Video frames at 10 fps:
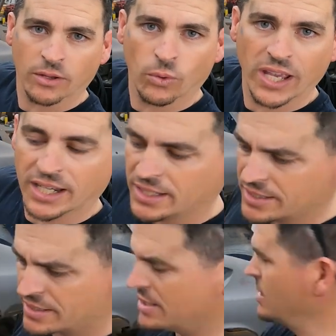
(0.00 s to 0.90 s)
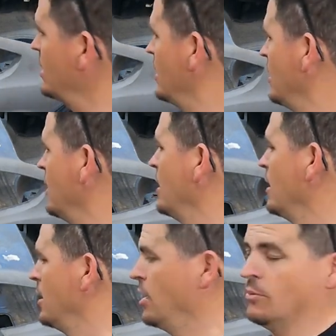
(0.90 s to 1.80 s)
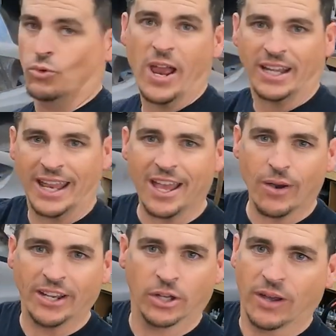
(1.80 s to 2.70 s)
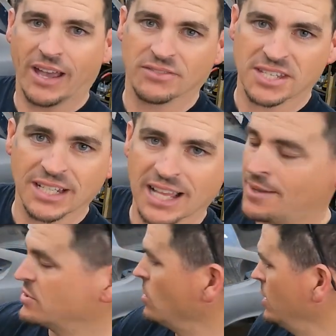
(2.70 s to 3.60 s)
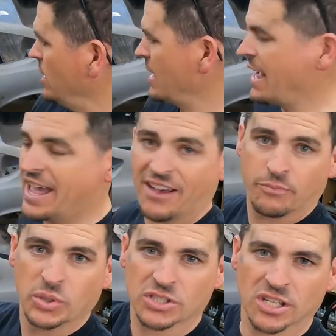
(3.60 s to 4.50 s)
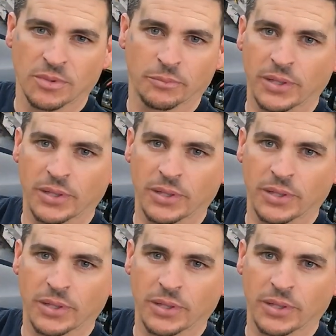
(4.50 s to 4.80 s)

of the way it is. Right now, I don't have C-clamps on it. I have put some in